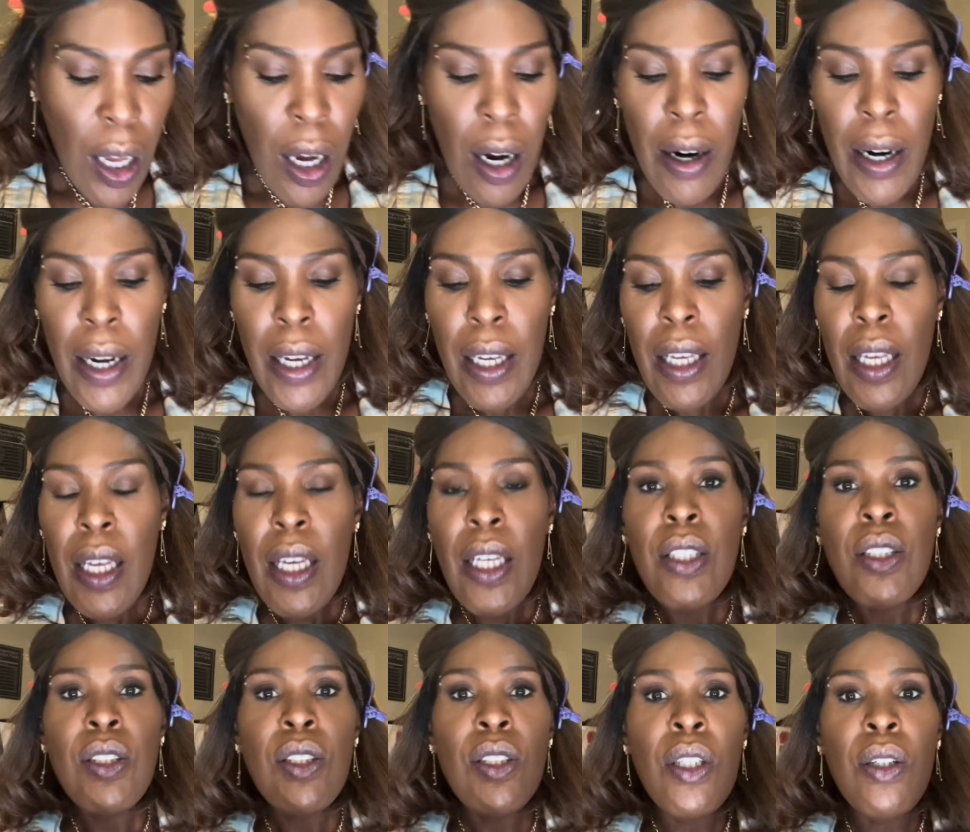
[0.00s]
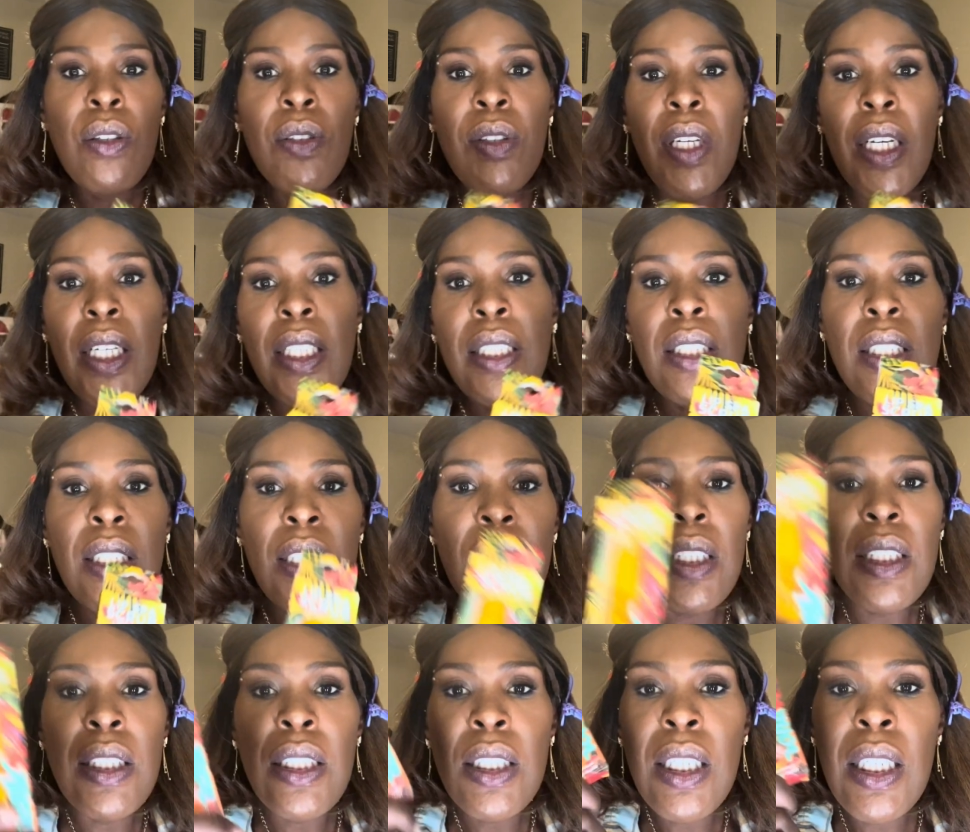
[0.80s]
All right, so next
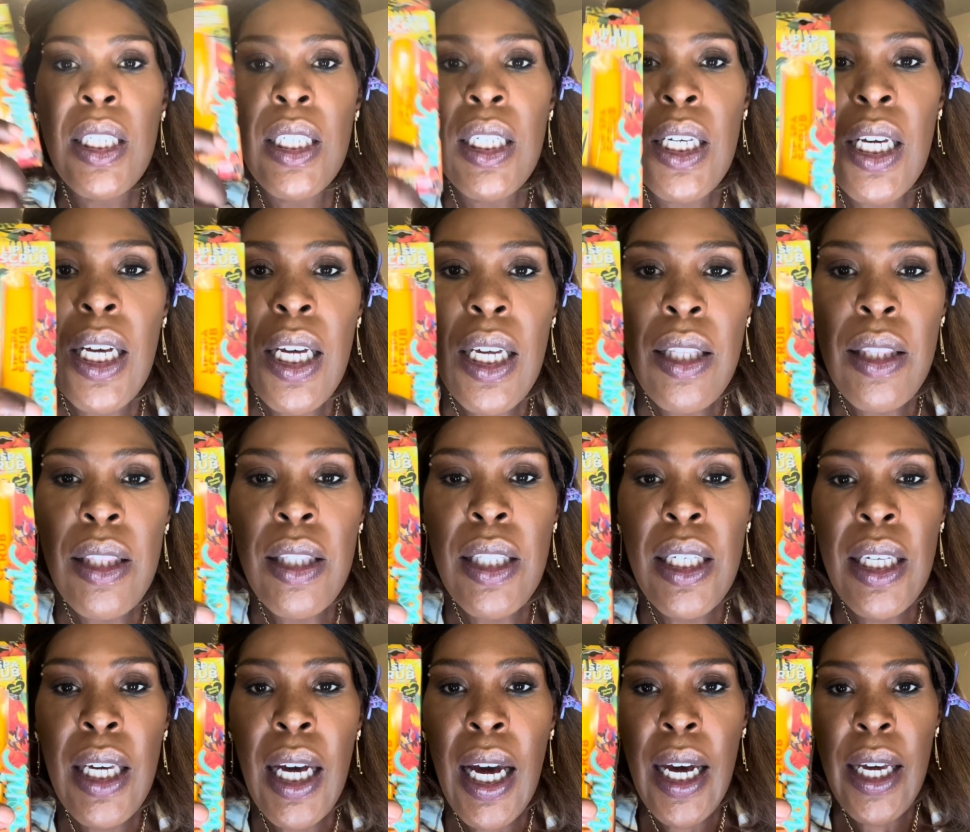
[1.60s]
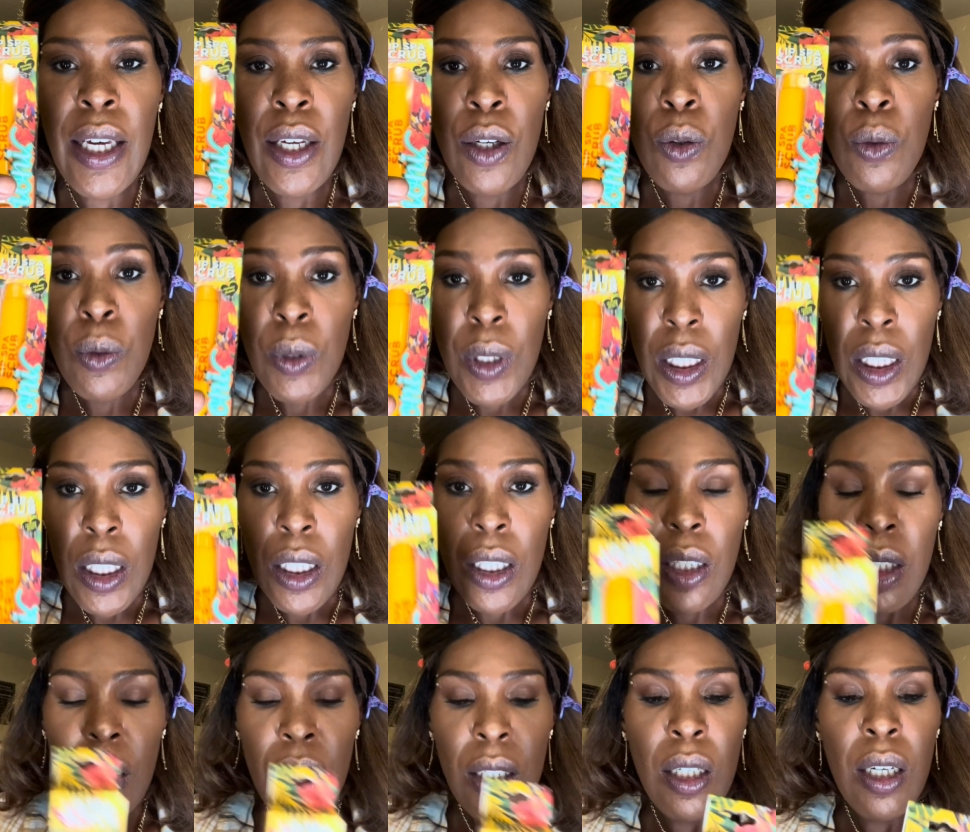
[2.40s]
is the
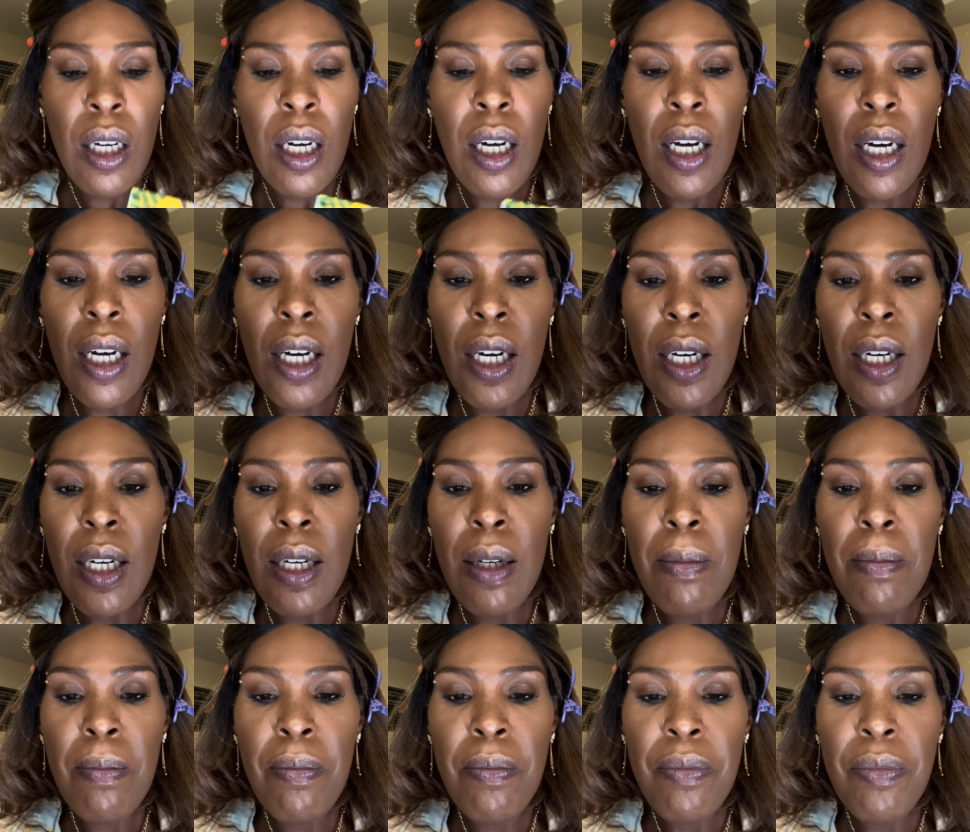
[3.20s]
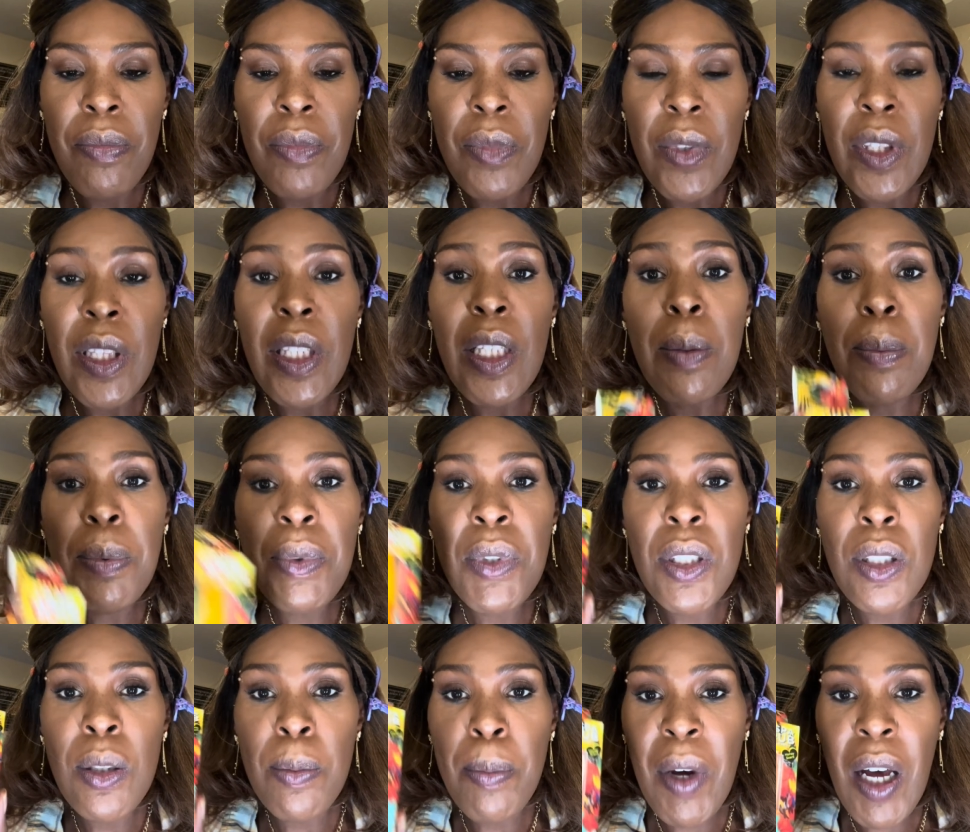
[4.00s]
Ione lip
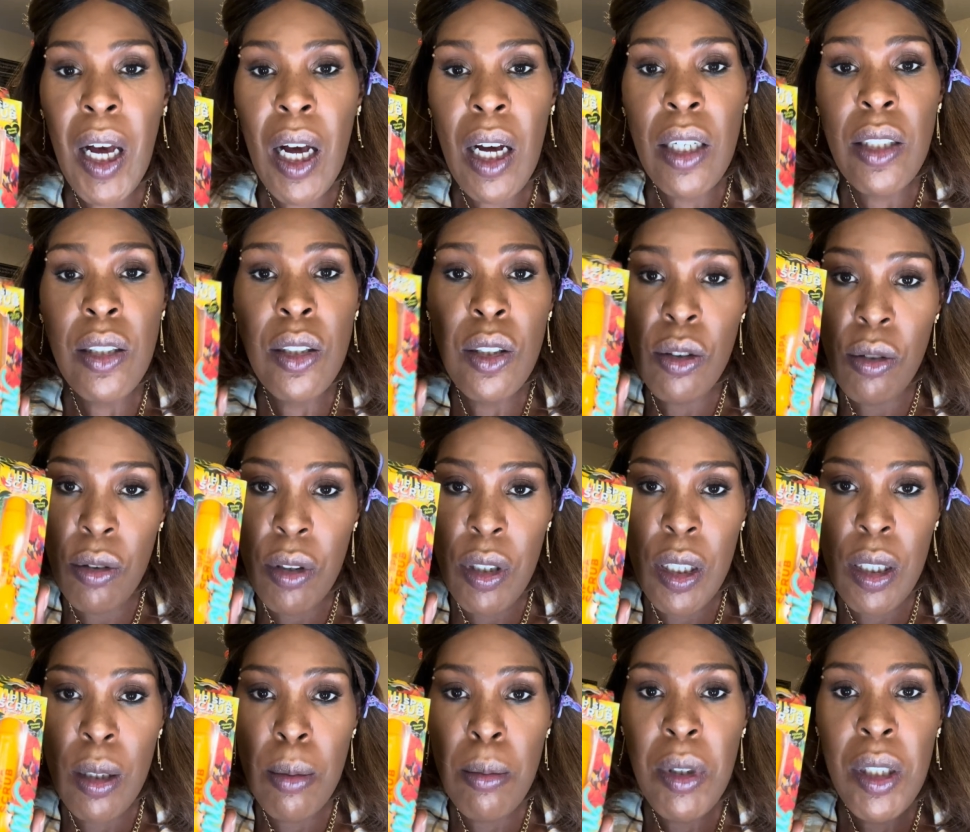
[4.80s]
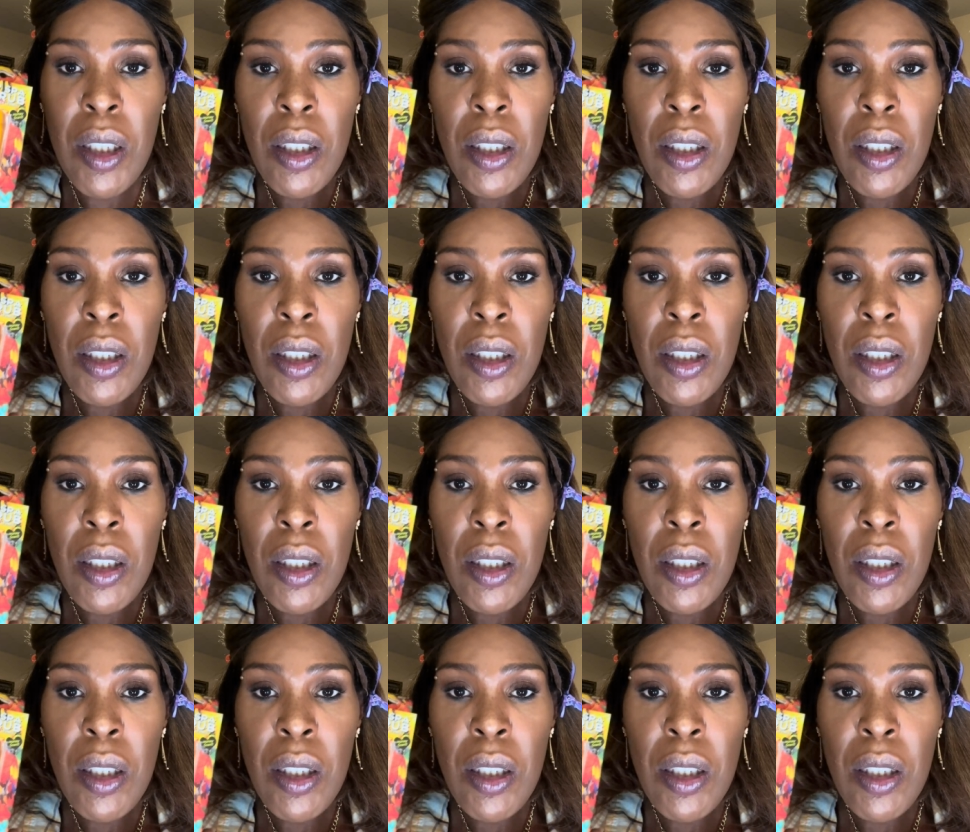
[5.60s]
spa scrub.